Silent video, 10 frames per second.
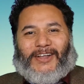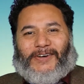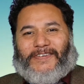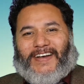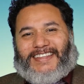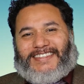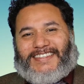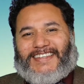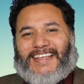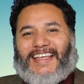Hello
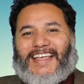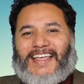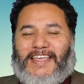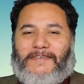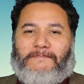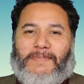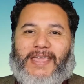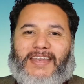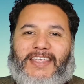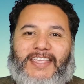friends,
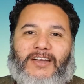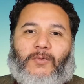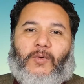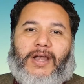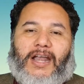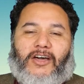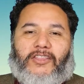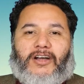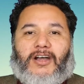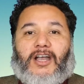Ben here with
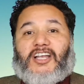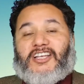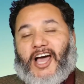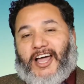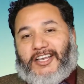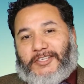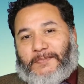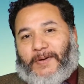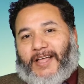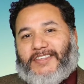another
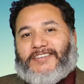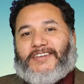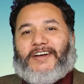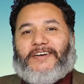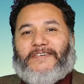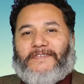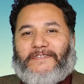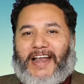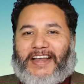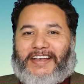non-sponsored
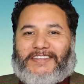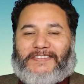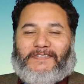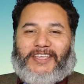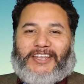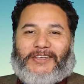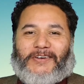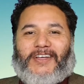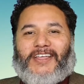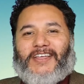fragrance
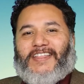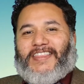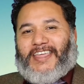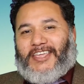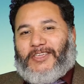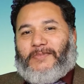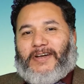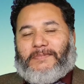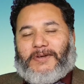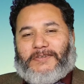video. Thank you
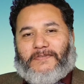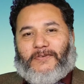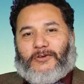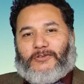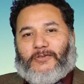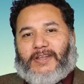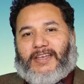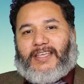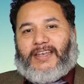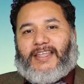very much for
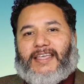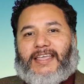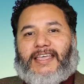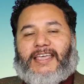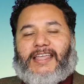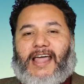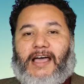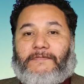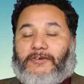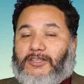tuning in, and
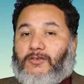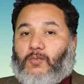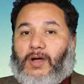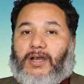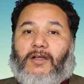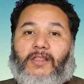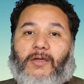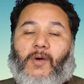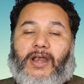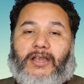uh, for this one
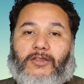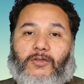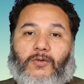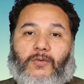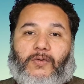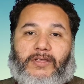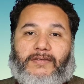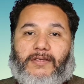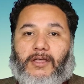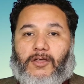all I wanted to do
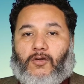is